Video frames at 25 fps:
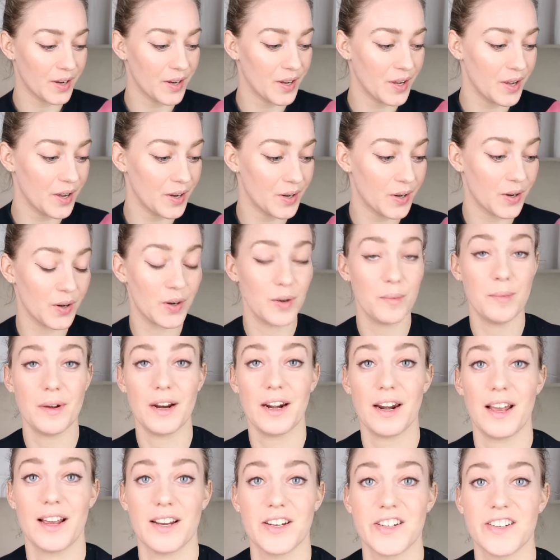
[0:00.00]
gonna curl
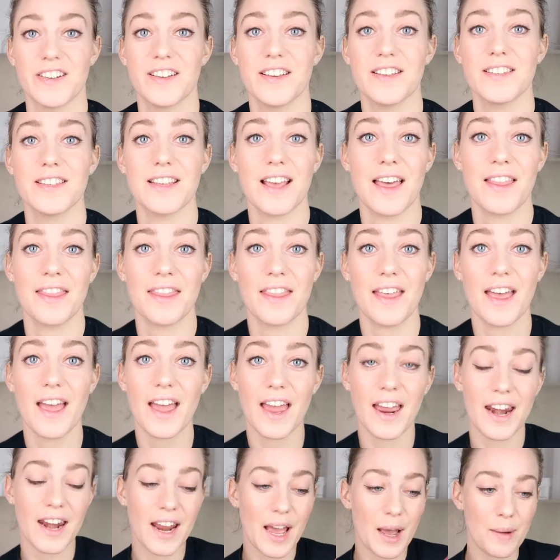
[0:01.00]
my lashes, and
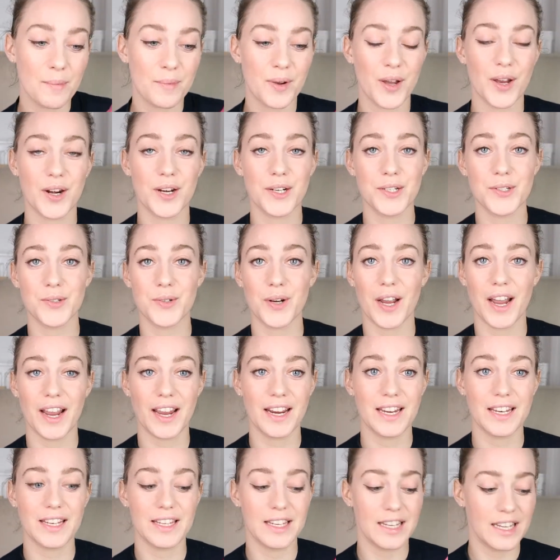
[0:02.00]
then I'm gonna
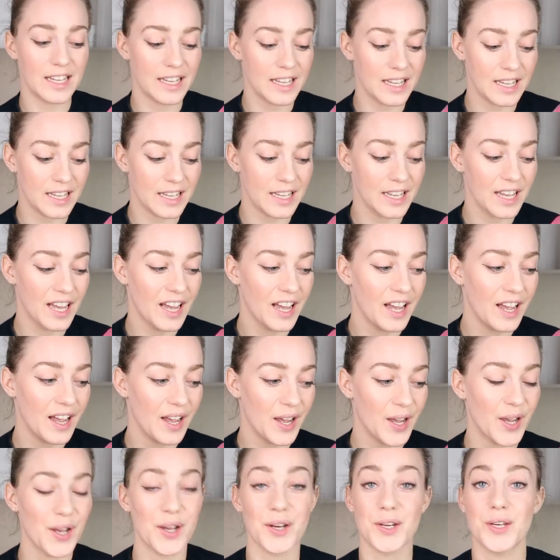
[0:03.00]
try the
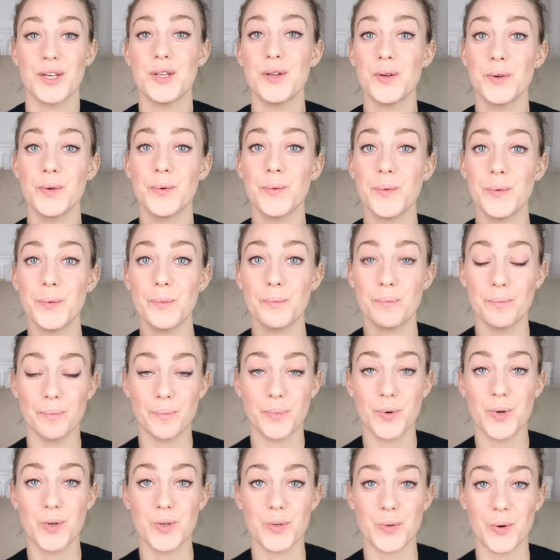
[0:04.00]
new
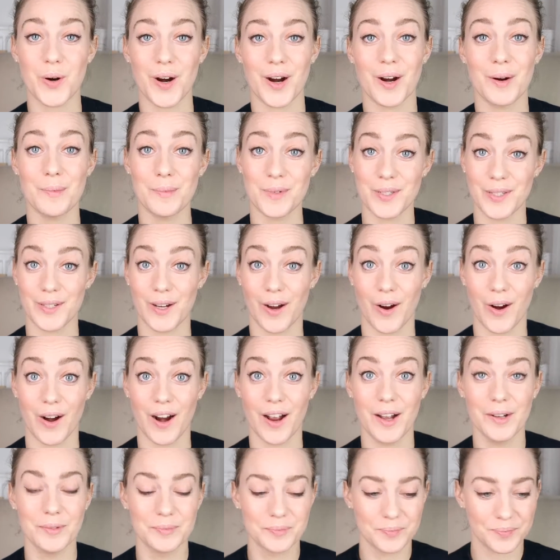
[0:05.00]
Bourjois
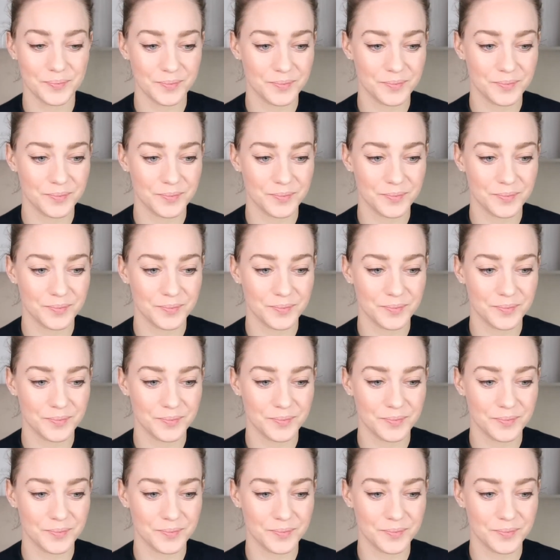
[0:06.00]
mascara.